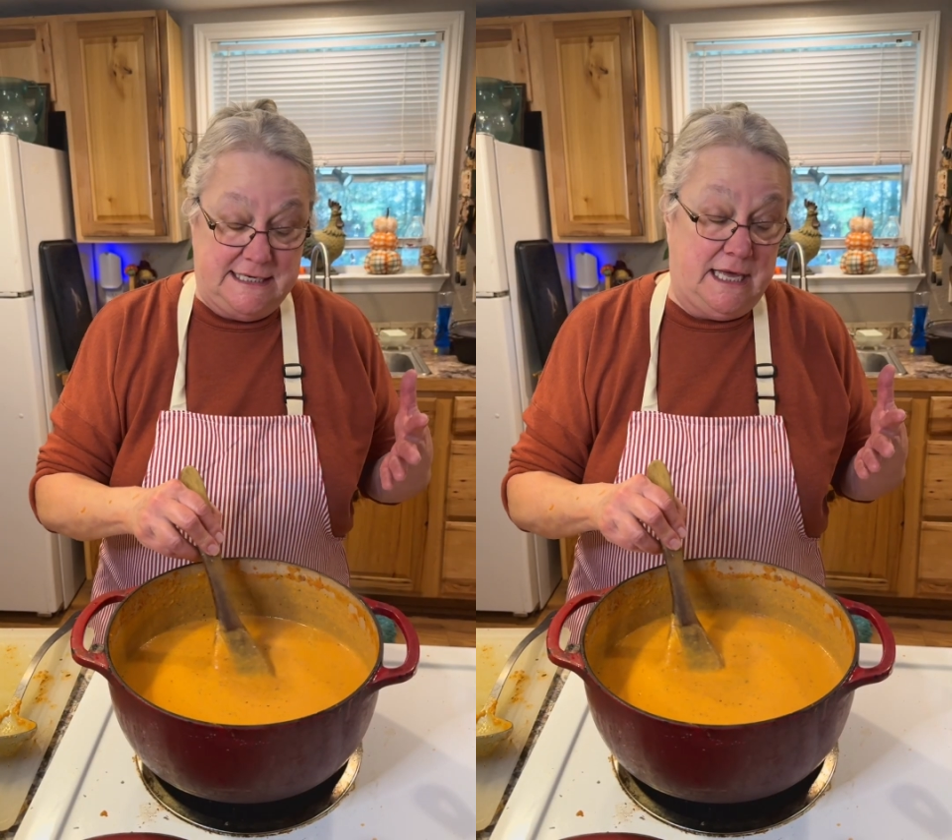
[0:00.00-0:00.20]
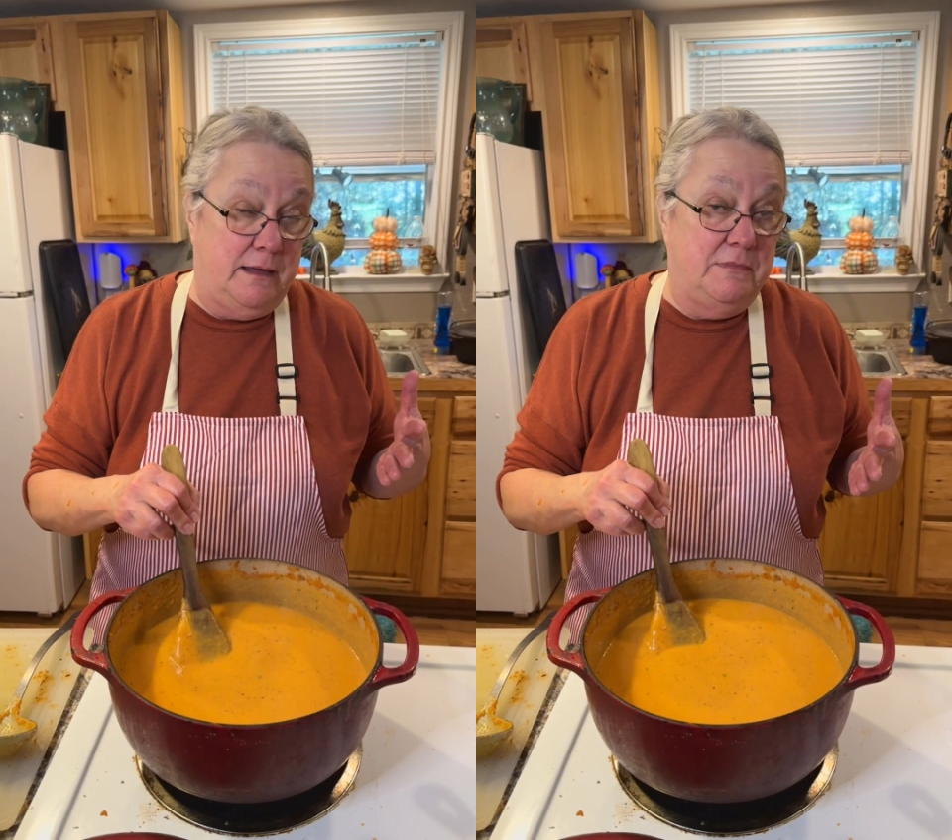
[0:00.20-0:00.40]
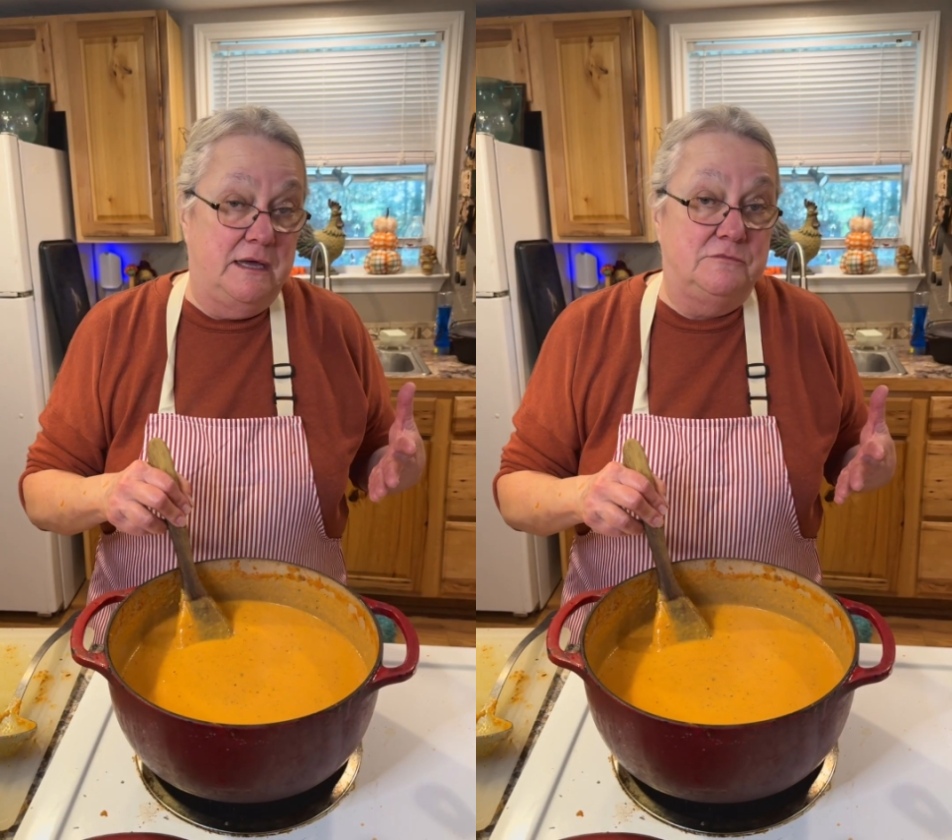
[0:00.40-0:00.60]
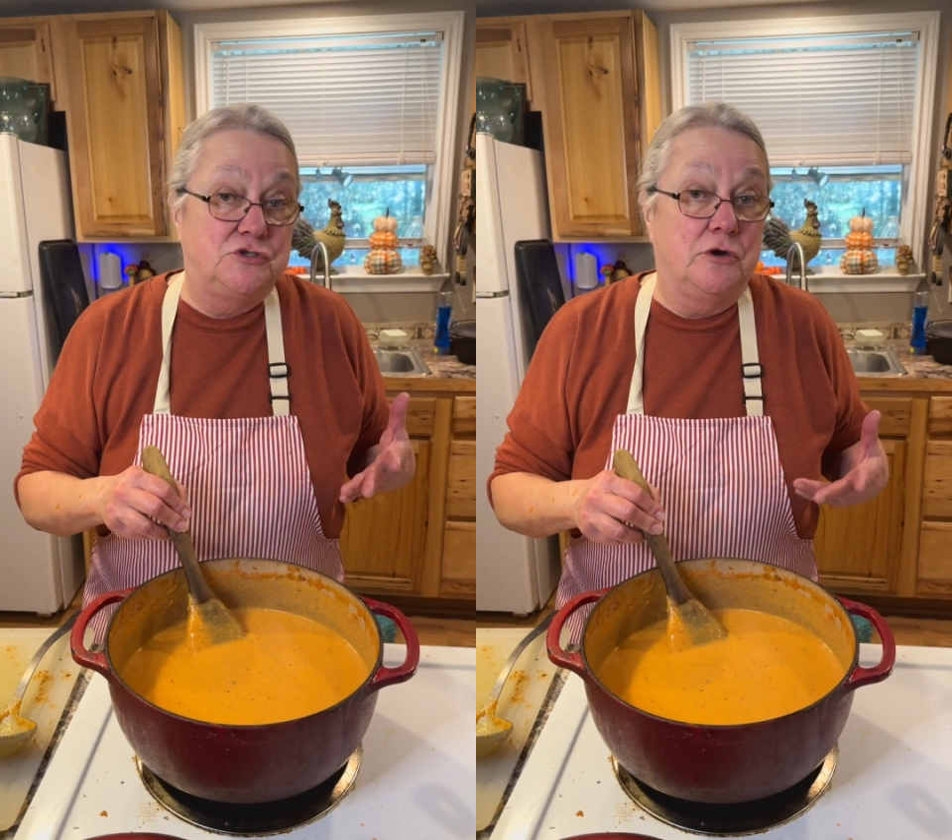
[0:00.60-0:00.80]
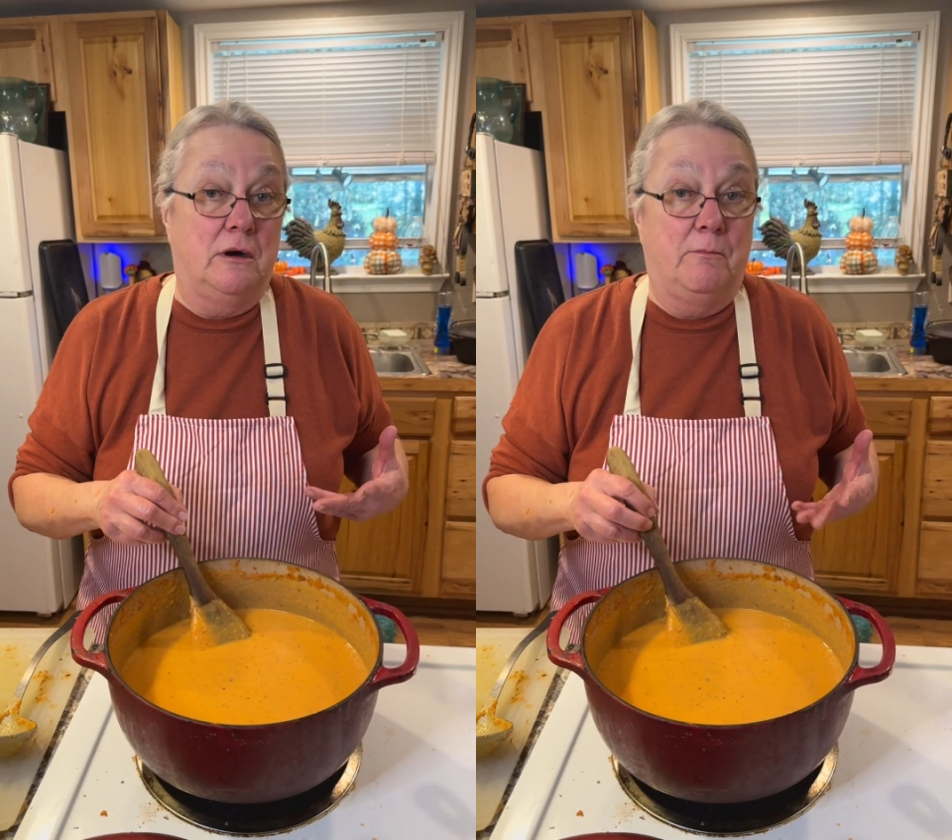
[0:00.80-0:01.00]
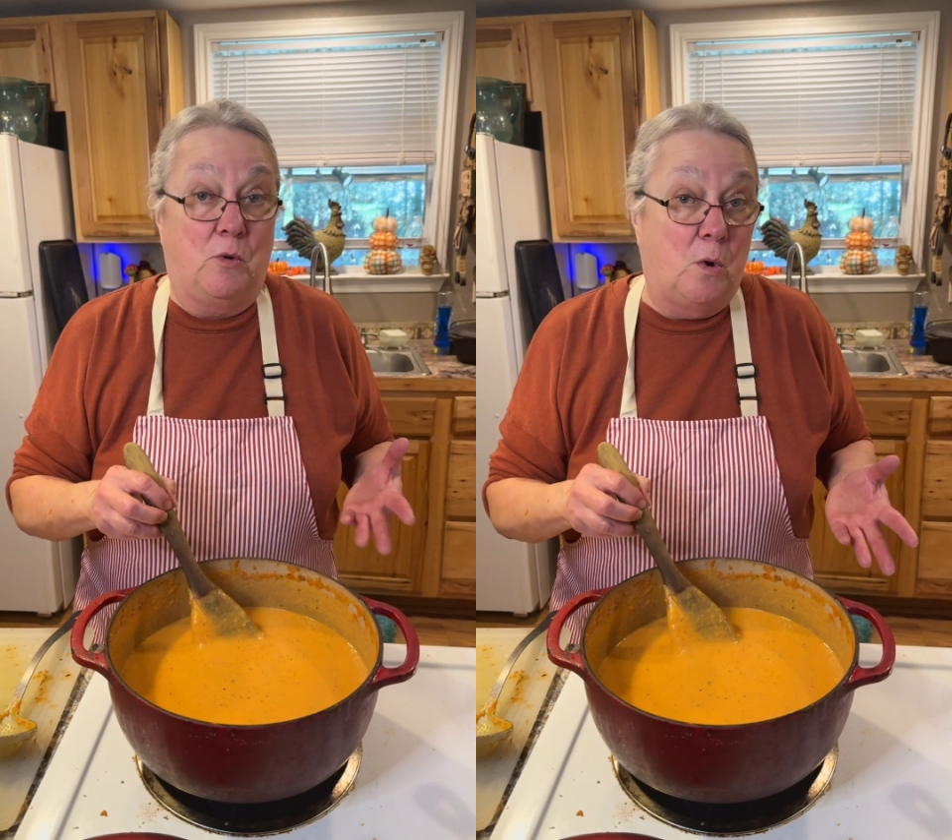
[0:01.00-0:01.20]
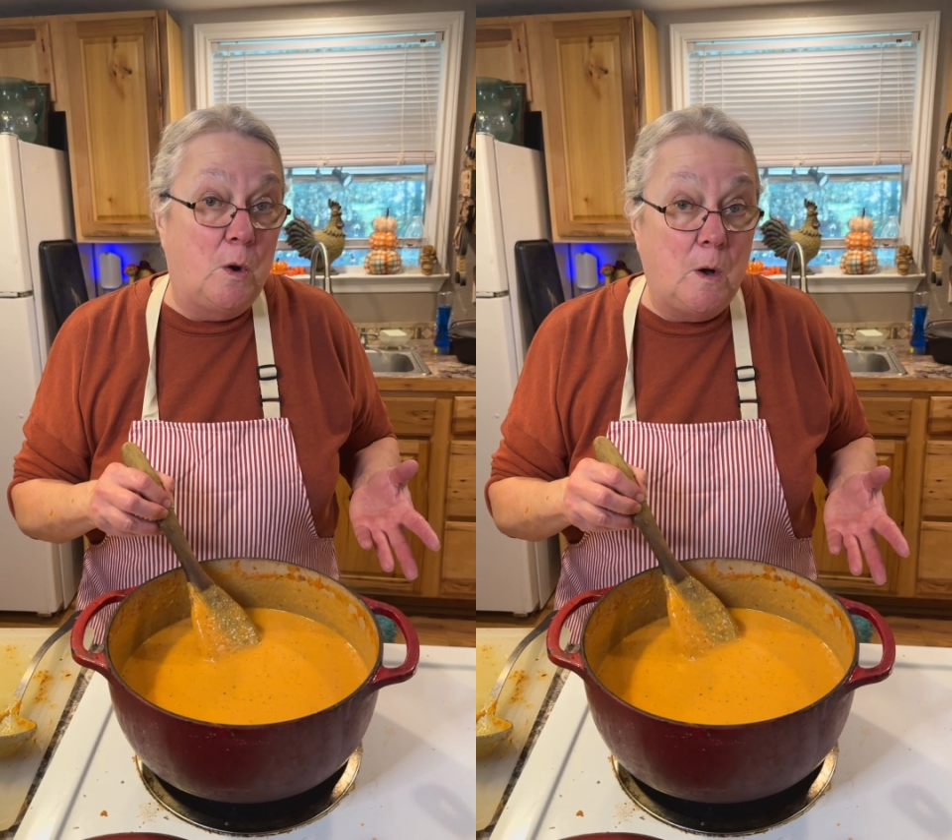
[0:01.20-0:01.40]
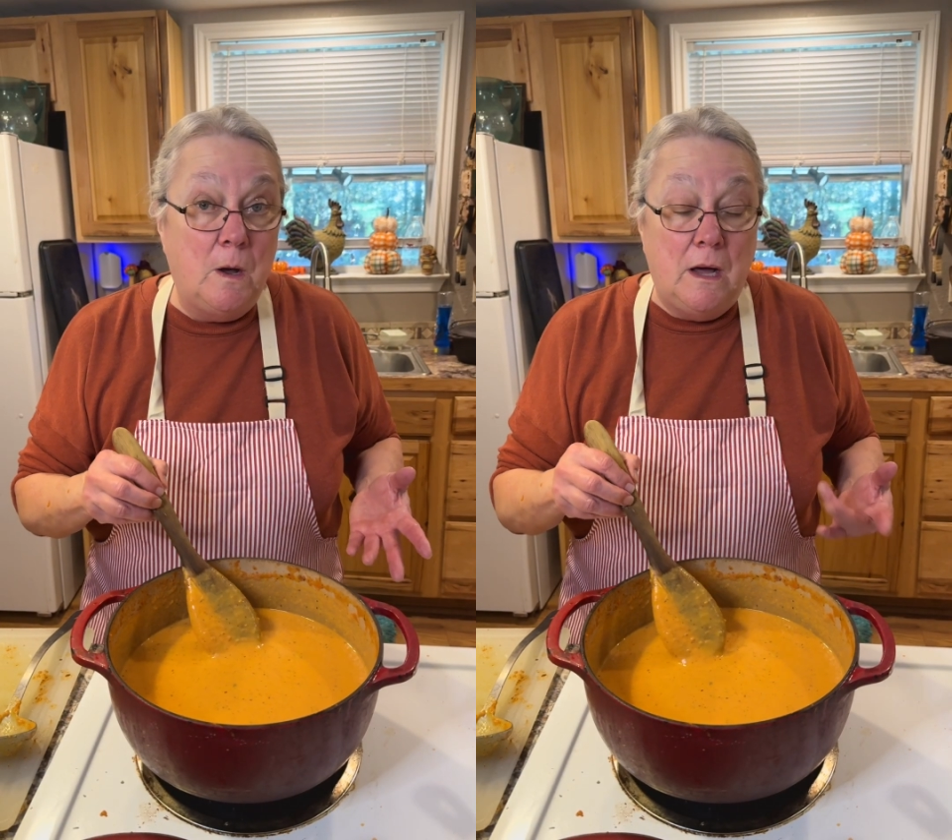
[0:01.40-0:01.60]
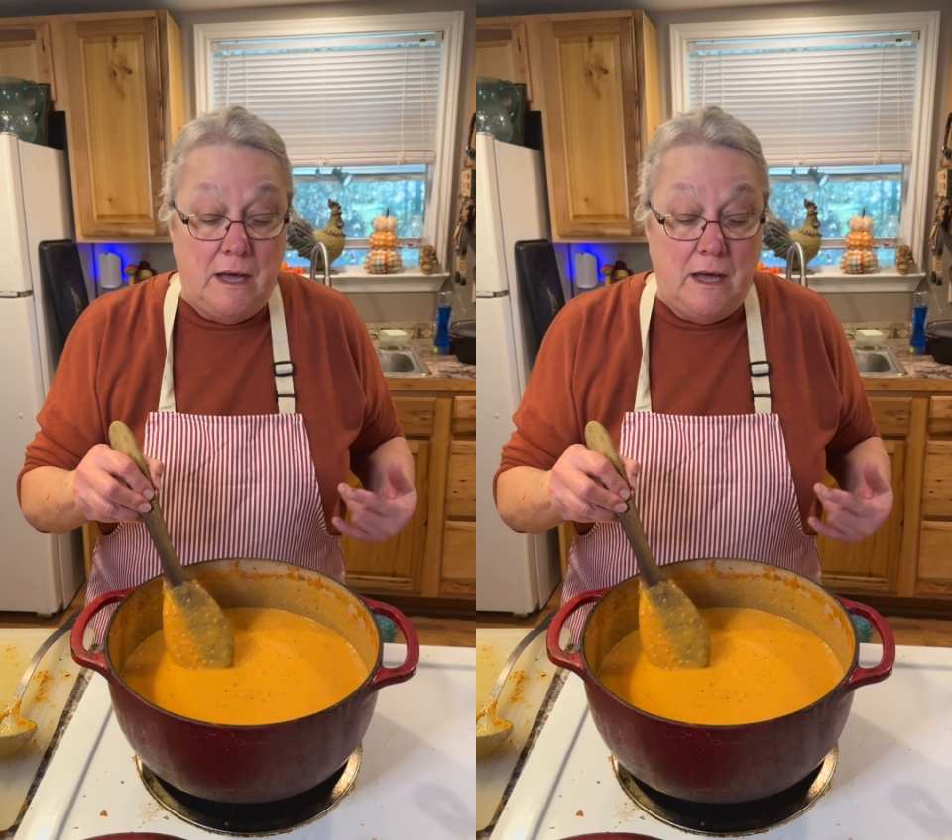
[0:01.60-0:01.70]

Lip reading: come up to a boil.